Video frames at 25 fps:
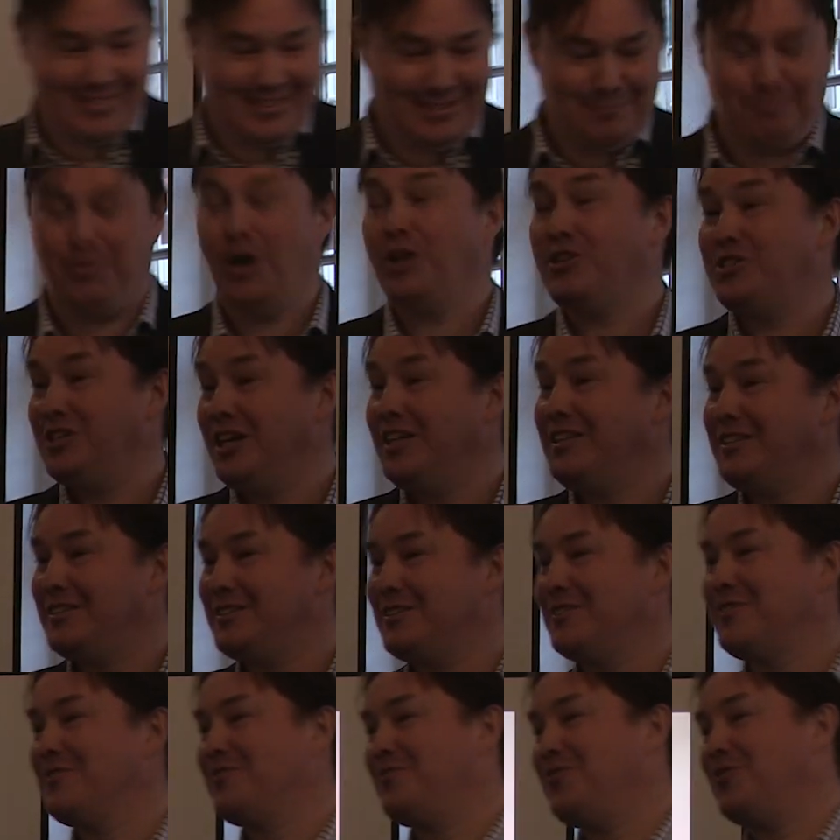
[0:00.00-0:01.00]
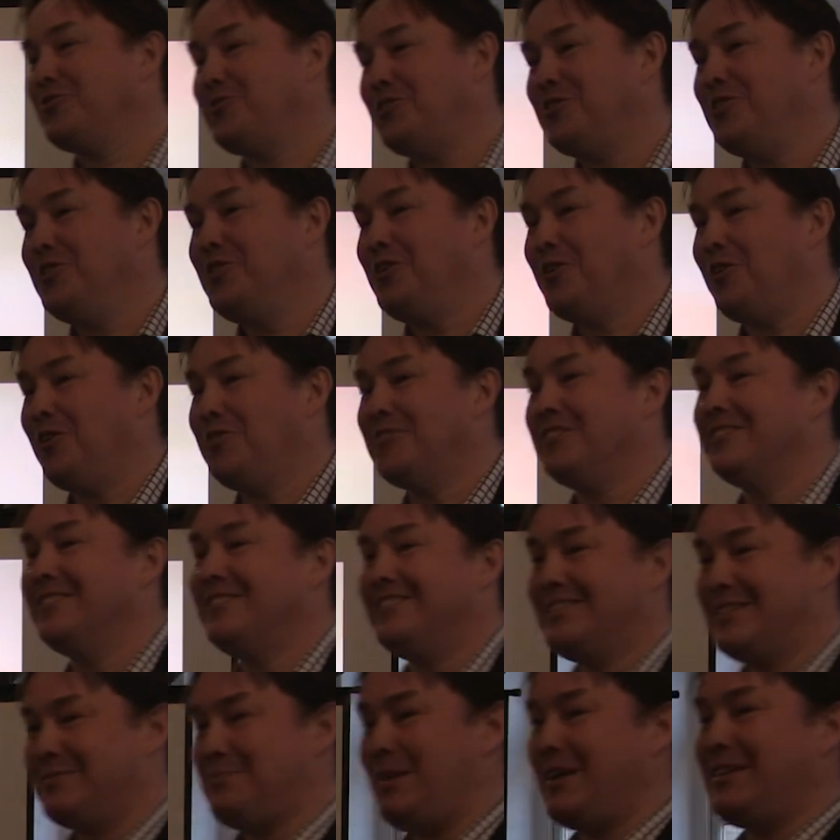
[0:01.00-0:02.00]
budget for the year
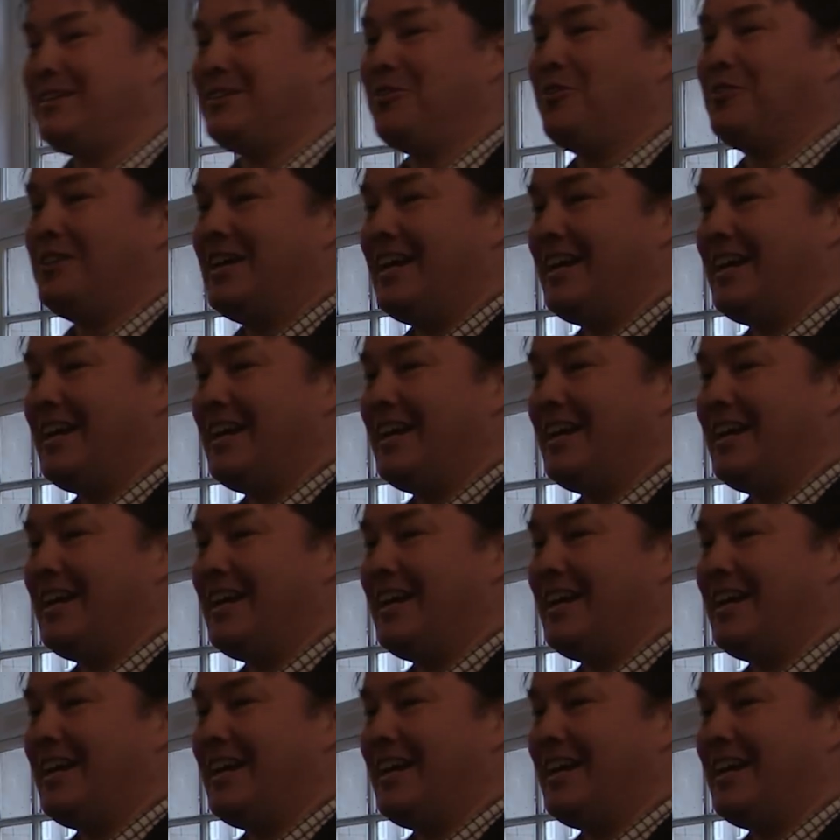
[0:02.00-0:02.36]
on spending on